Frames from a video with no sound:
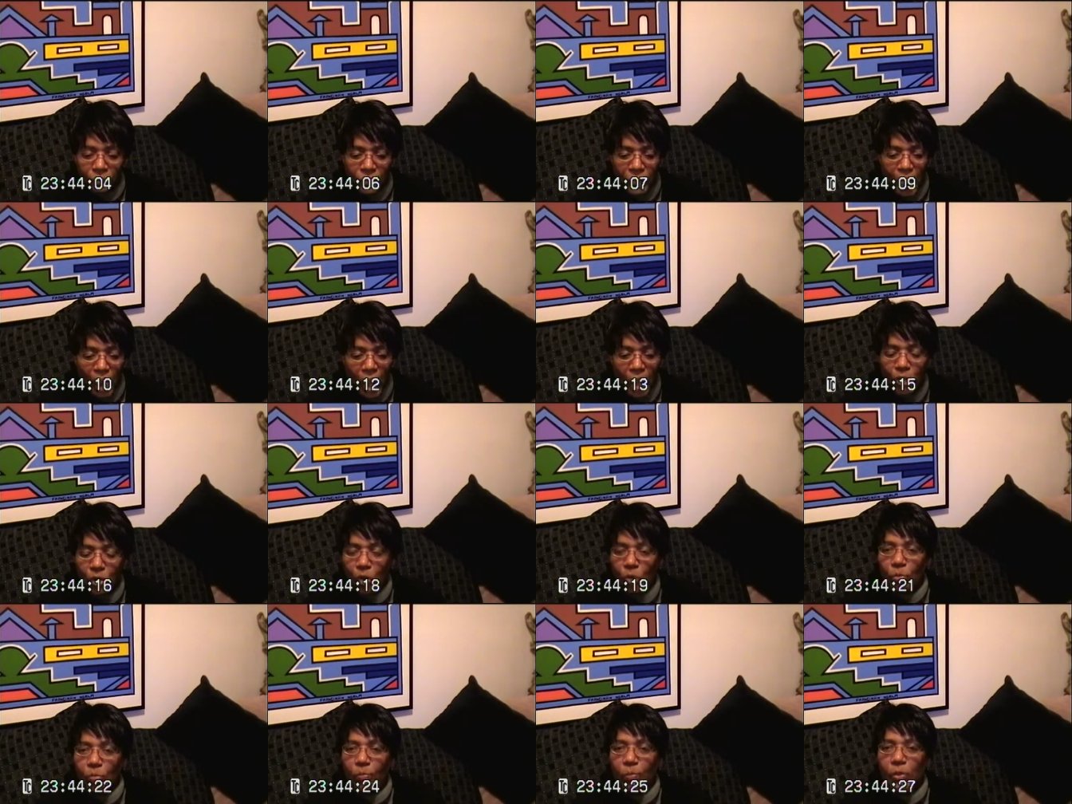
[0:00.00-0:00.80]
I
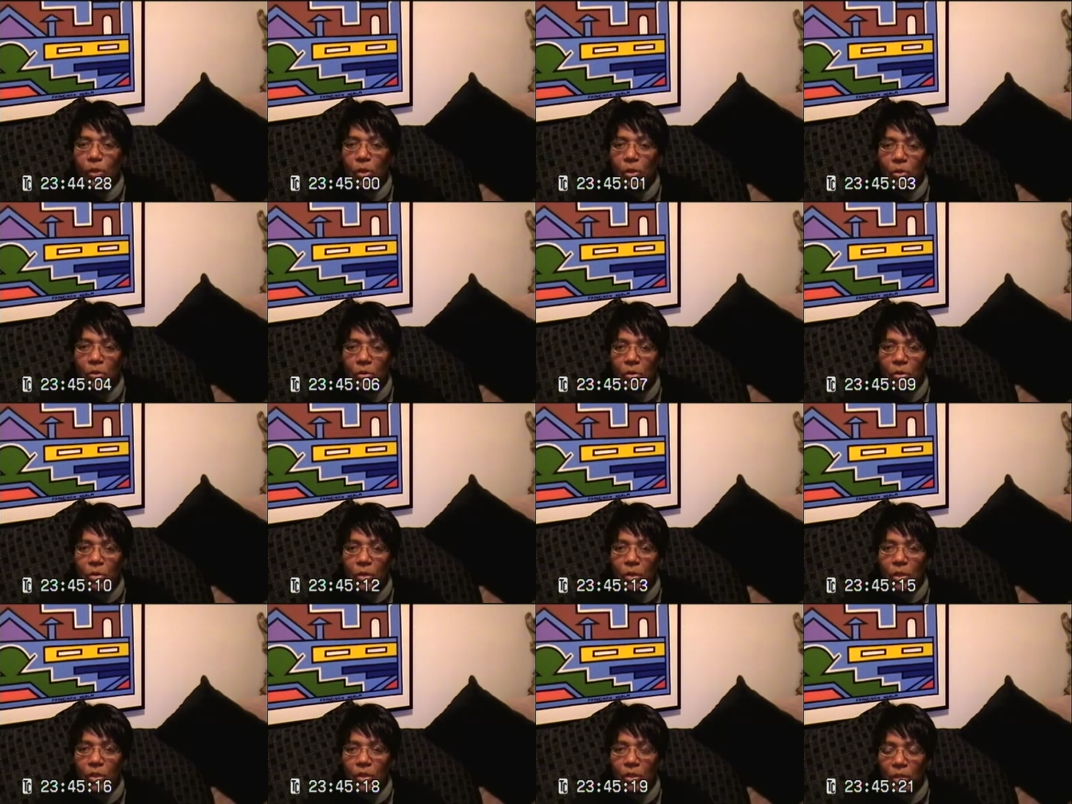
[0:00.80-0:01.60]
don't
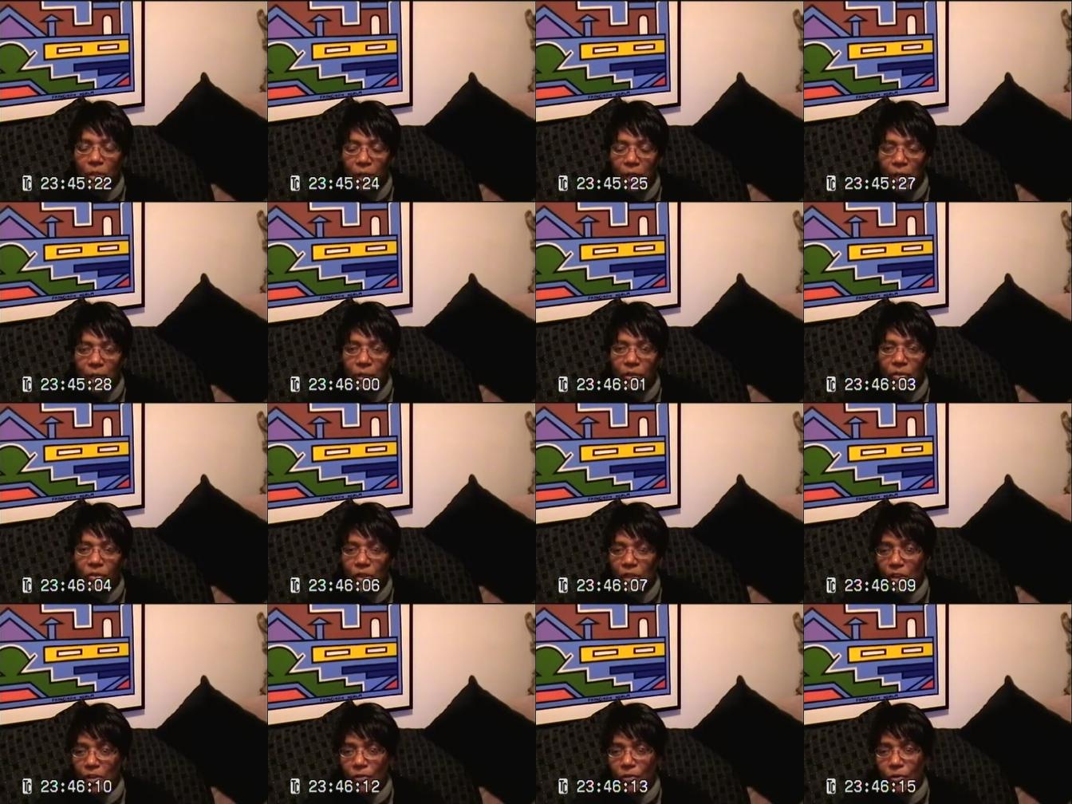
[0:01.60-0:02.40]
belong in the United
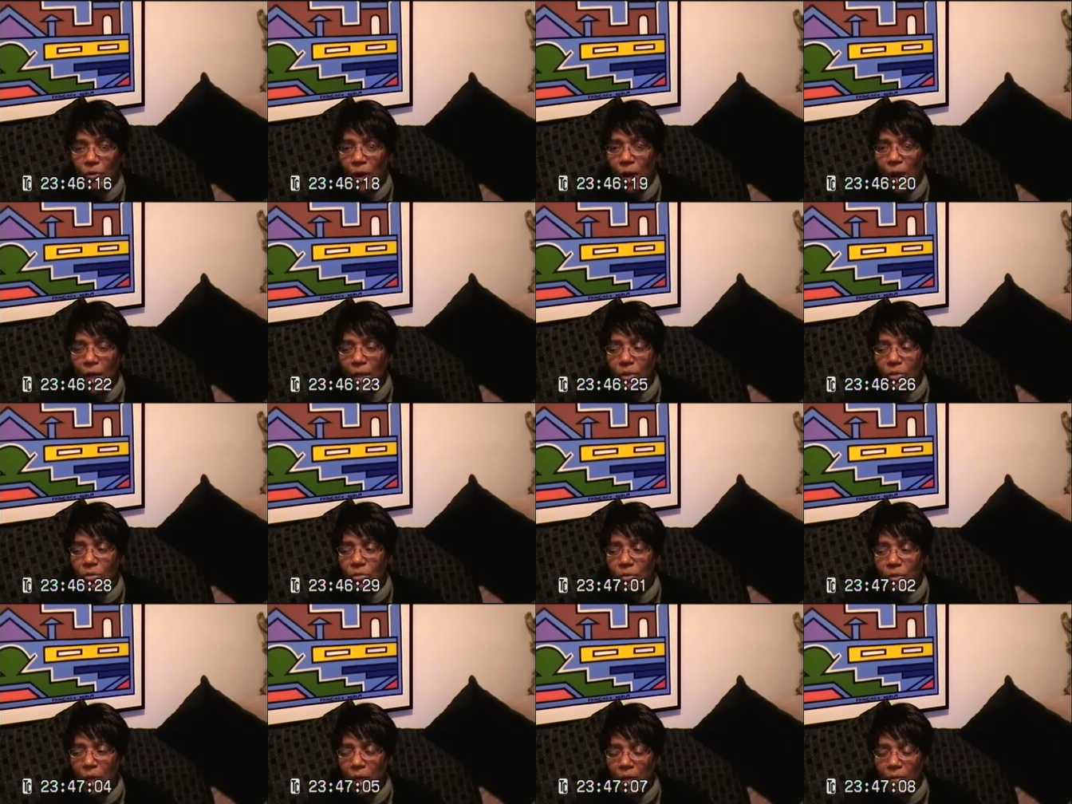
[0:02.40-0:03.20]
Therefore, I do
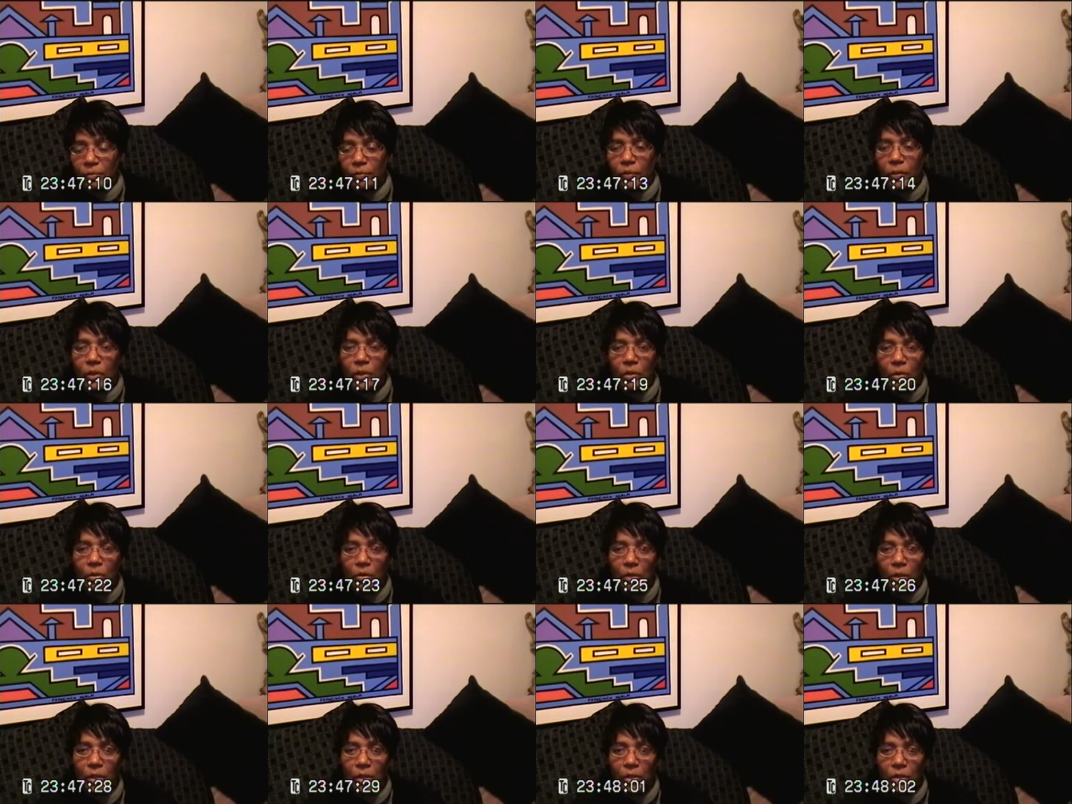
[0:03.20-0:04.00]
not
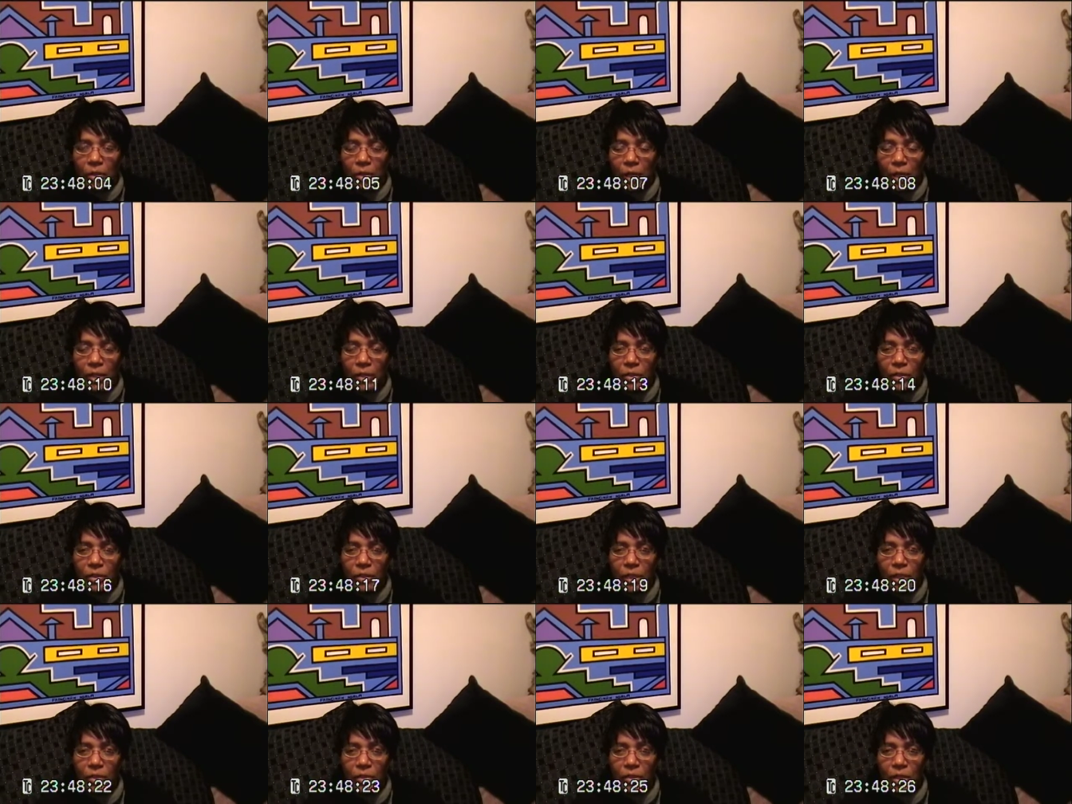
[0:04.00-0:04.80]
belong in the United
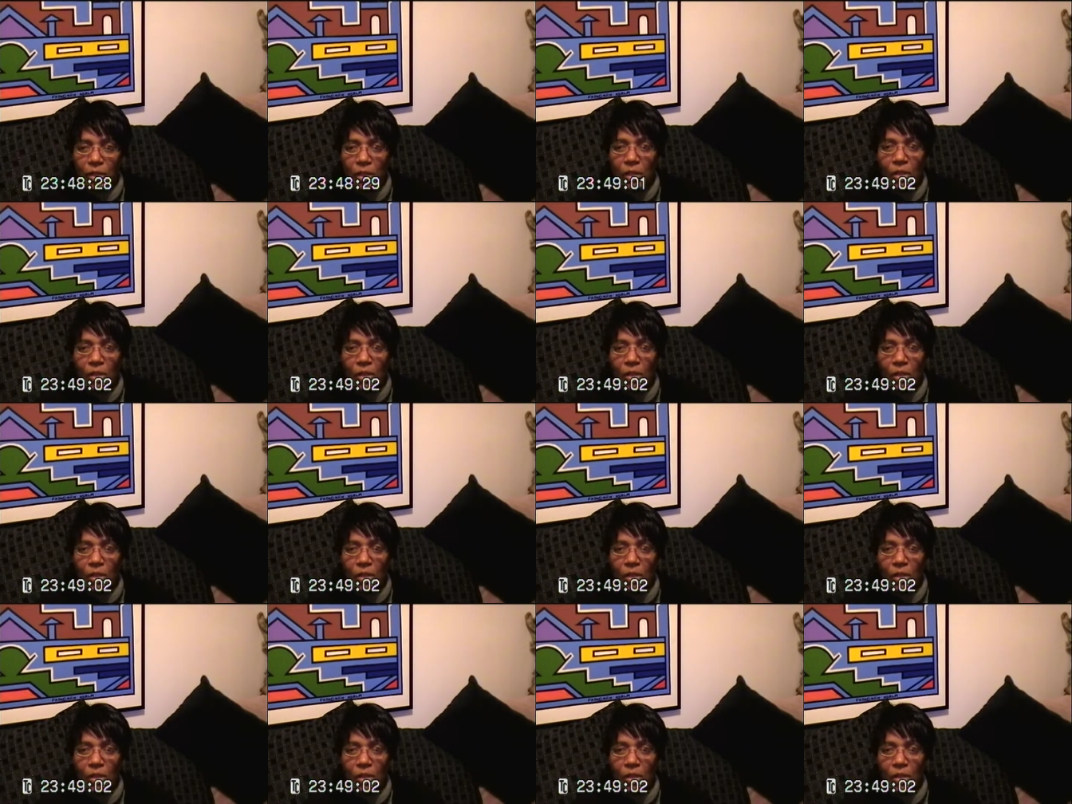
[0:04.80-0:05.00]
States.